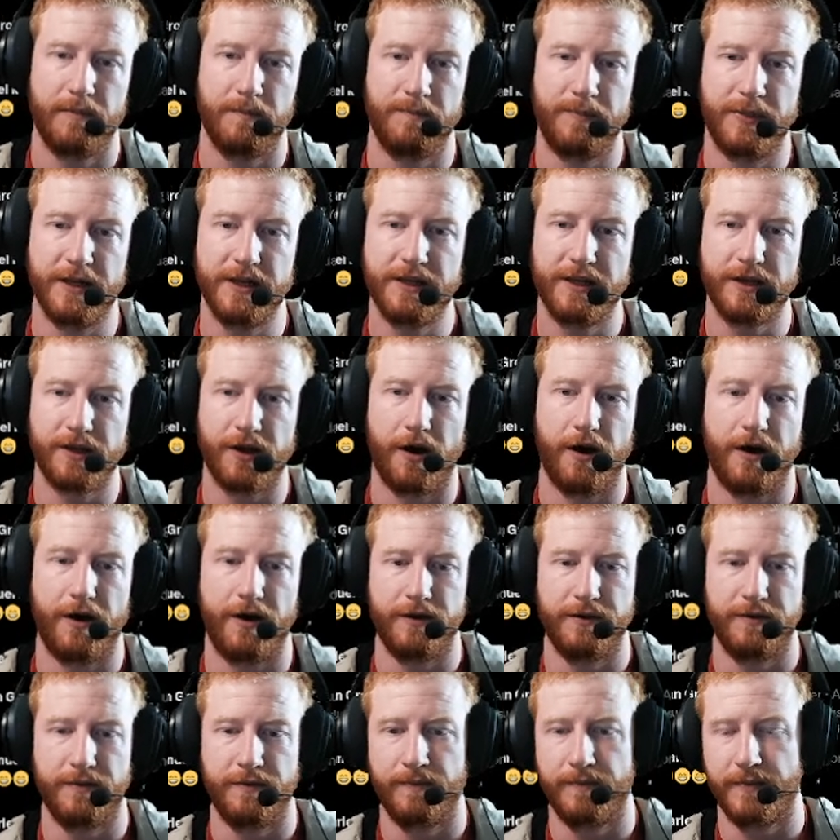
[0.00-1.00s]
building
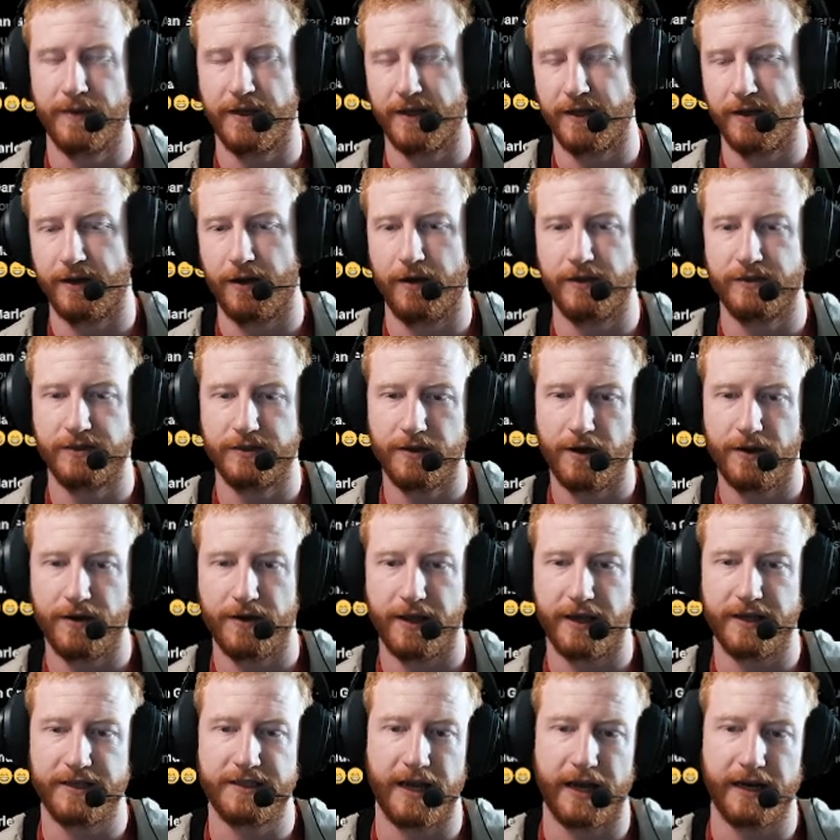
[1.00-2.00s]
on, it's not
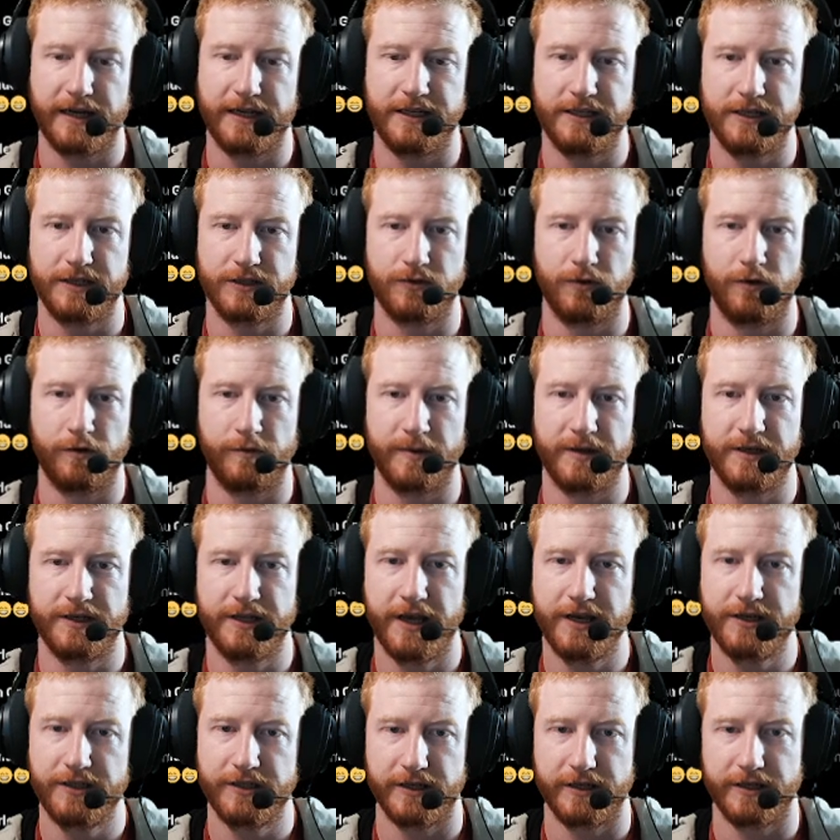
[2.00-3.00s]
exactly just
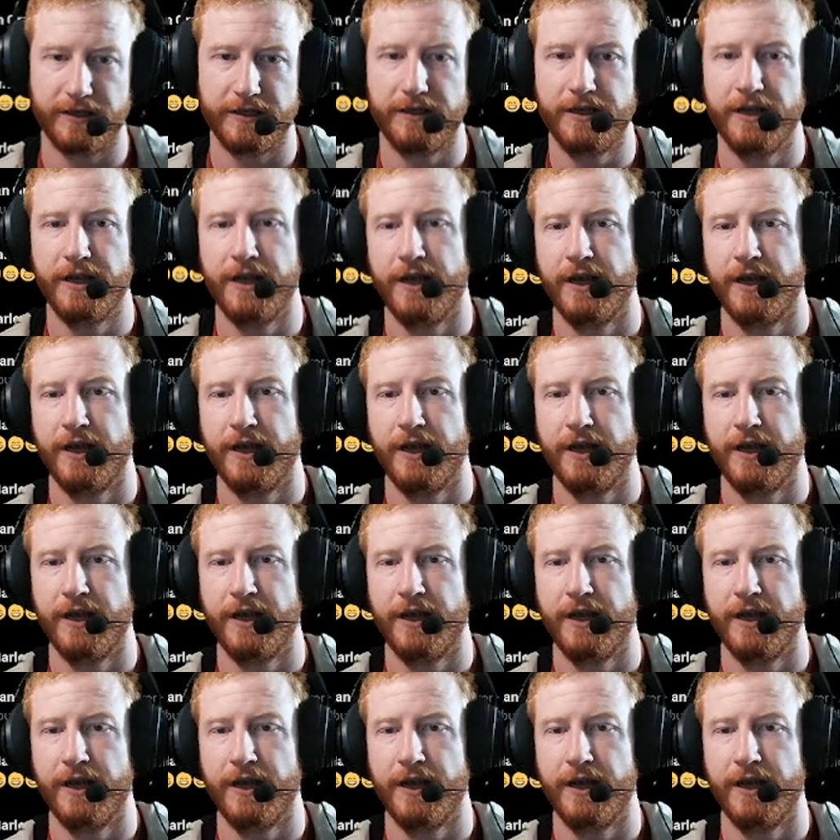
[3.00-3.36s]
augmentation.